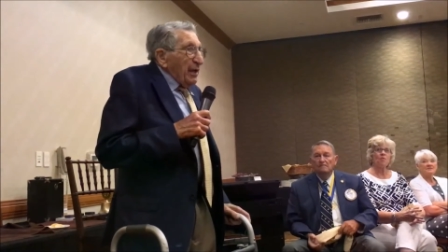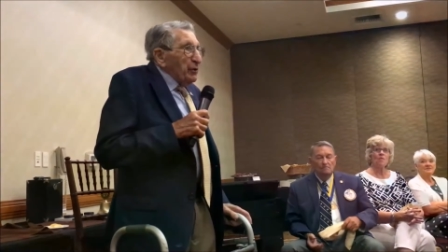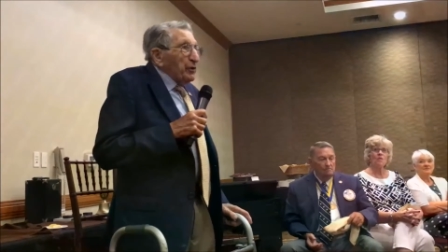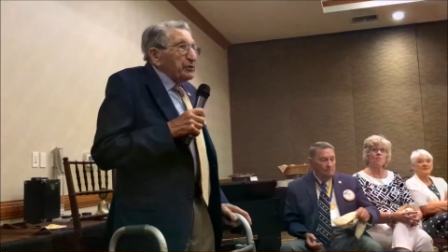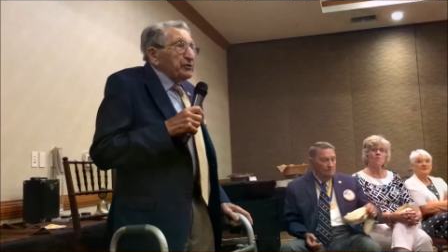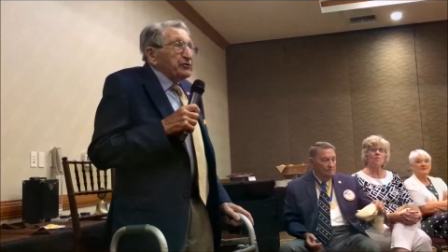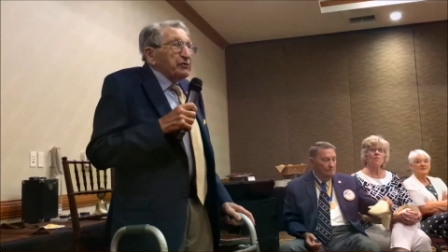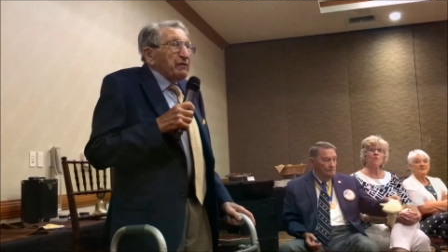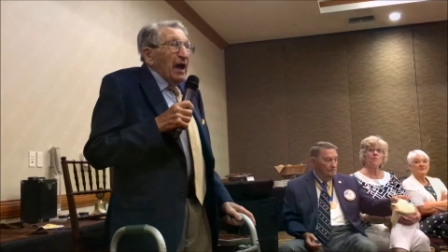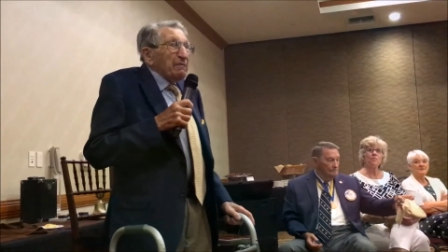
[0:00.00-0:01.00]
In order to
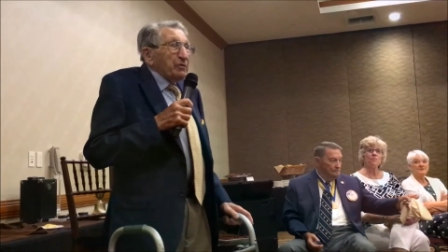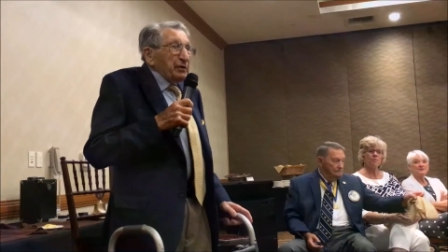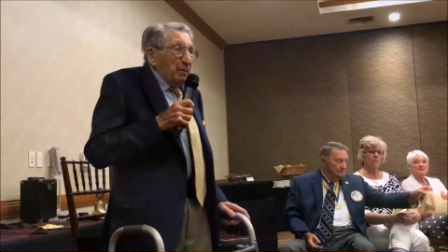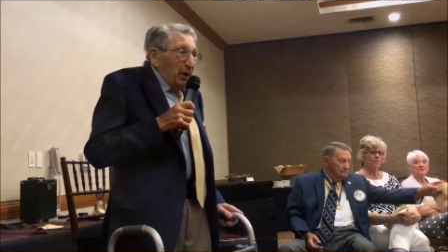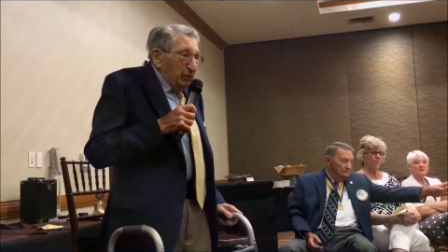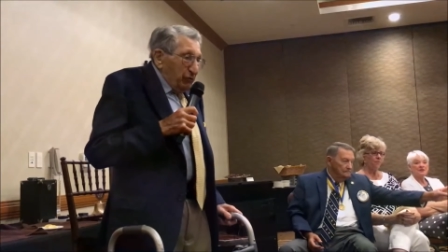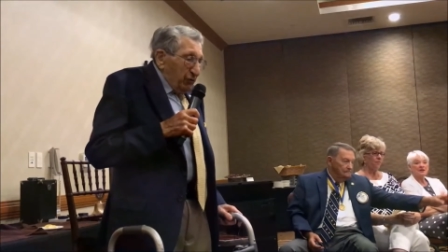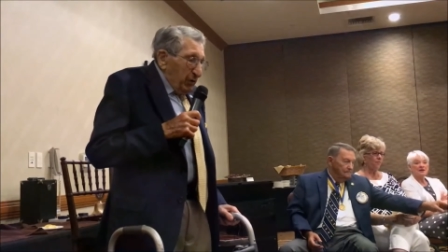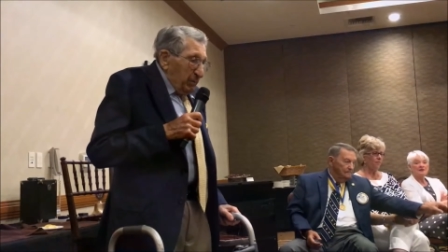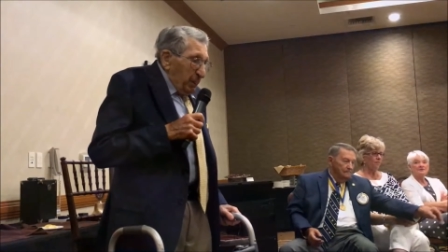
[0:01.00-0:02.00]
survive on the march,
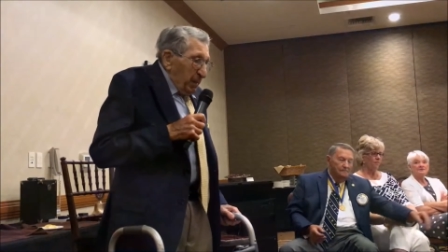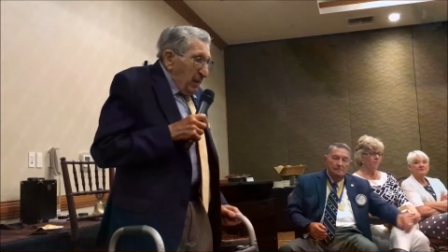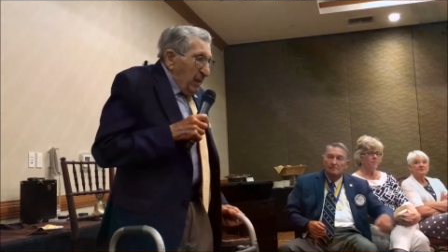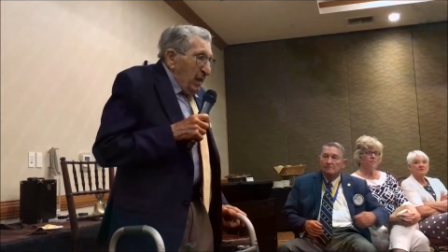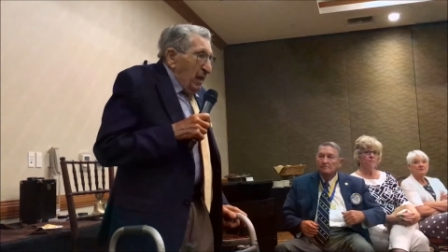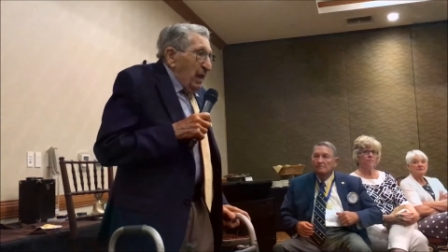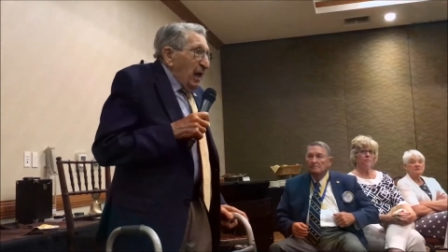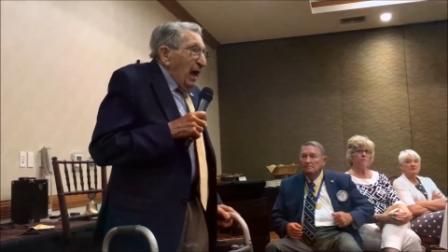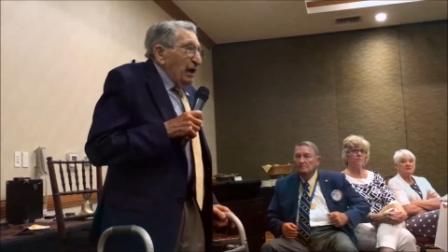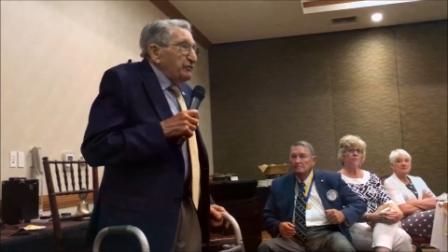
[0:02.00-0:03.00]

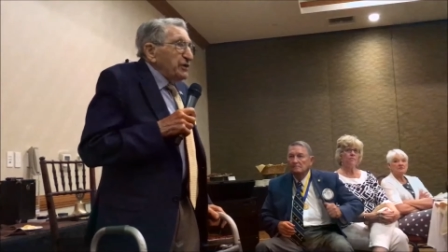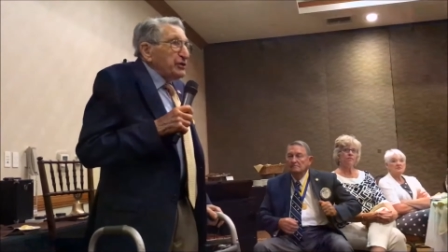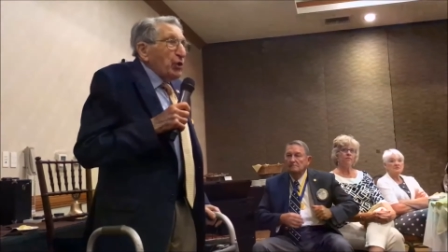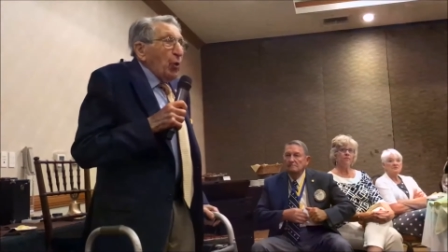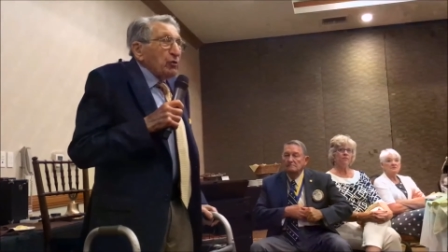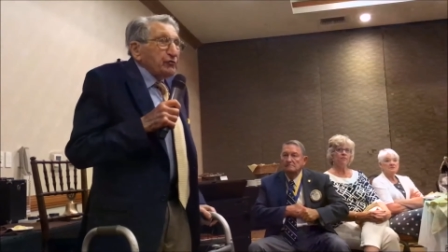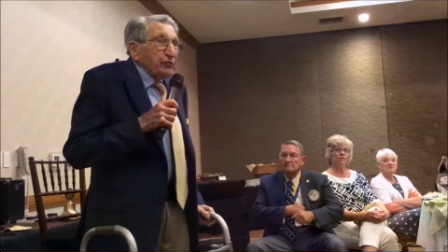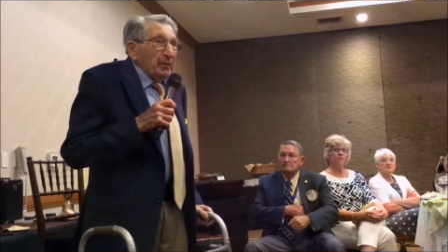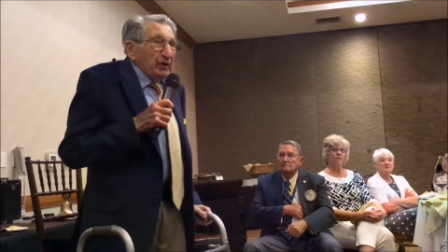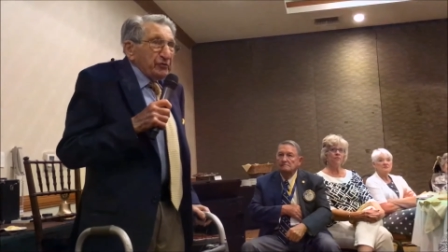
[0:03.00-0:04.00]
I set goals
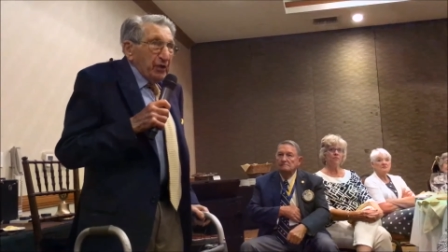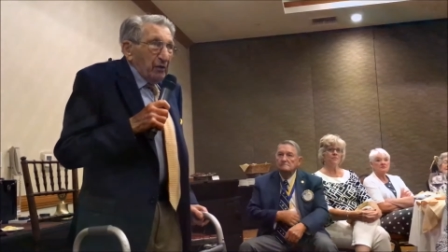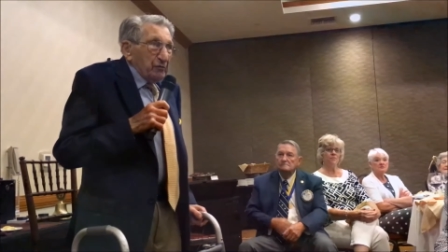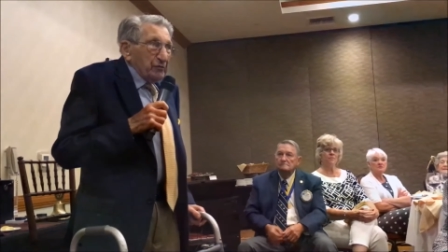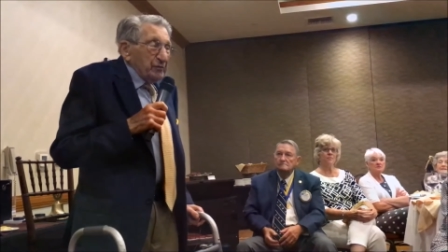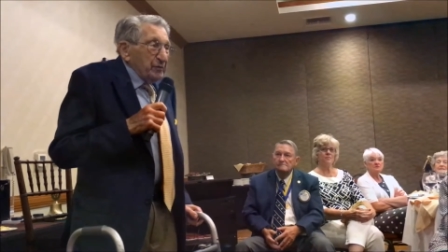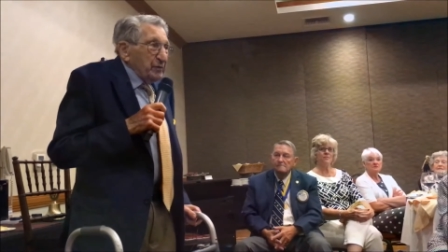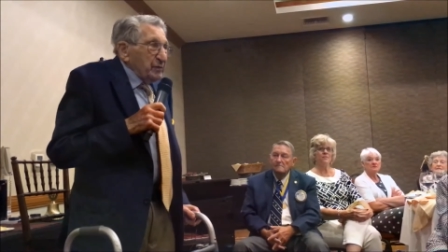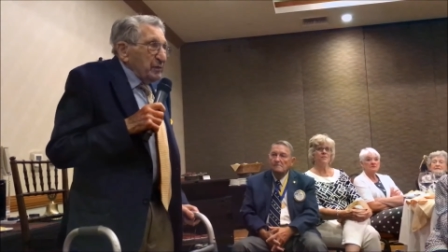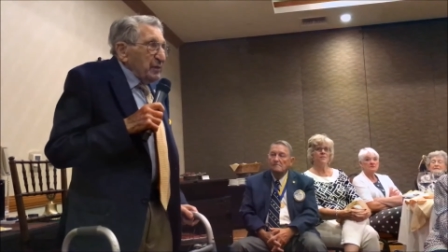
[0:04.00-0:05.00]
for myself.
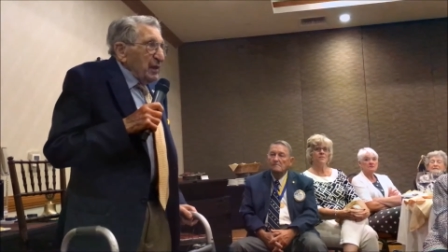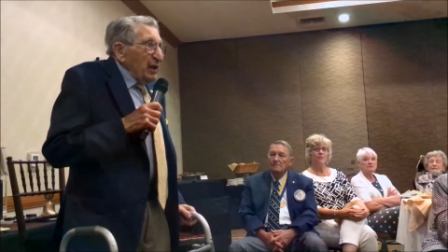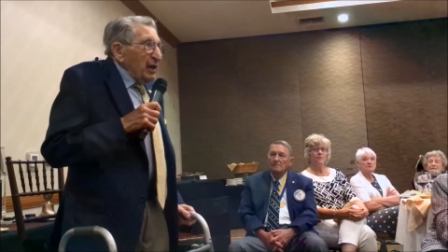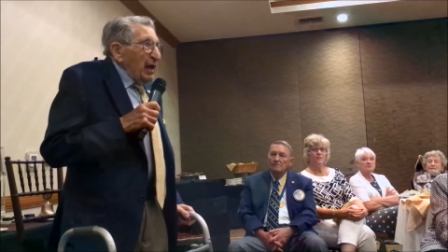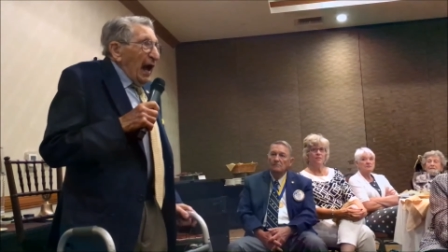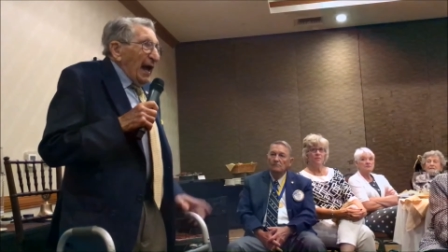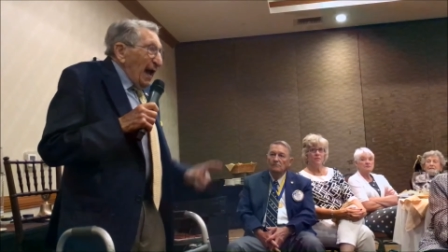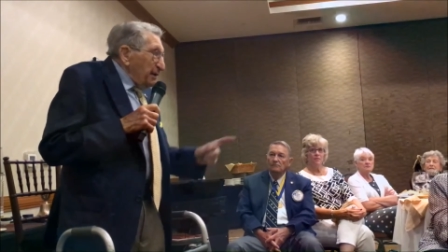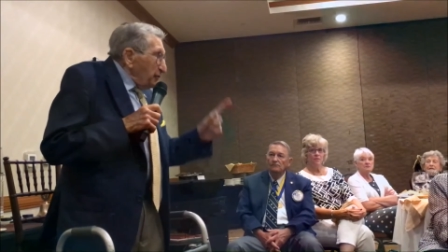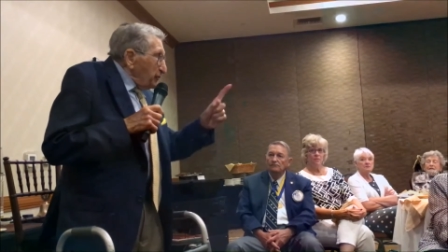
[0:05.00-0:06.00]
I
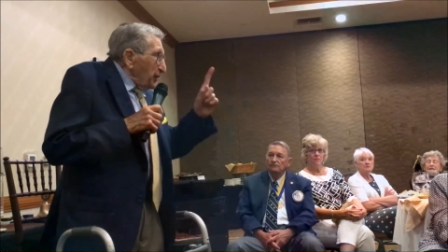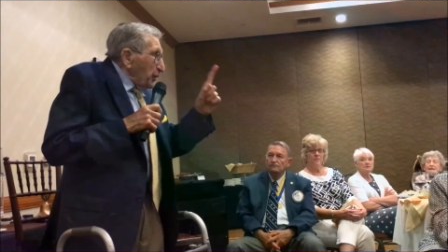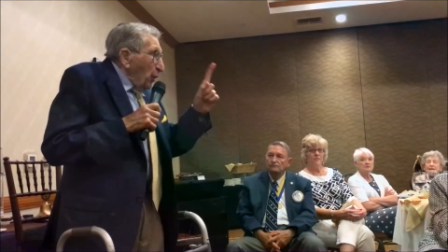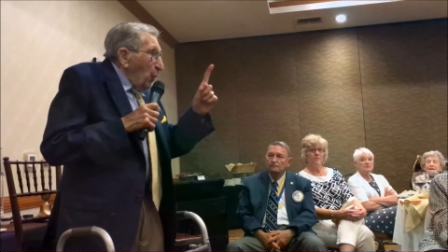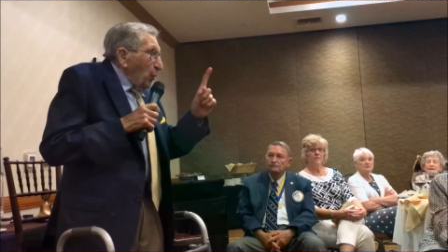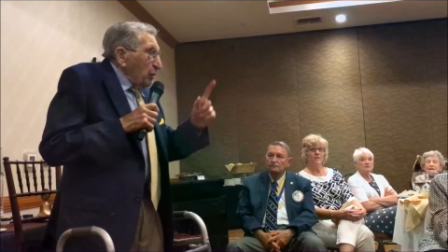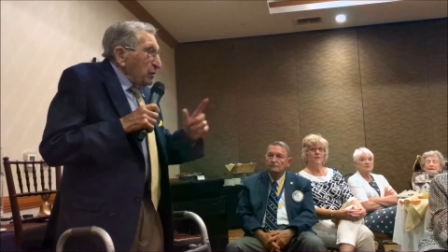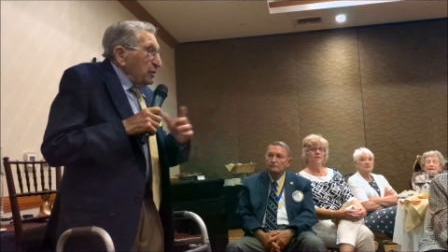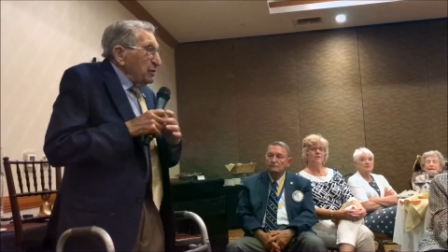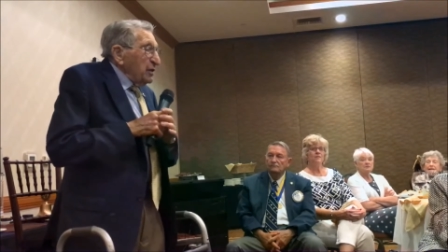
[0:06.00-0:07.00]
had to set a
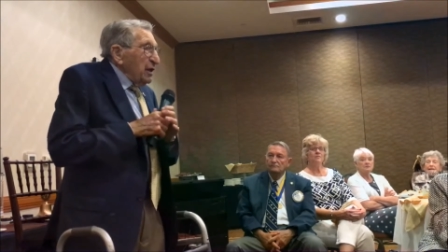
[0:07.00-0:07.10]
goal.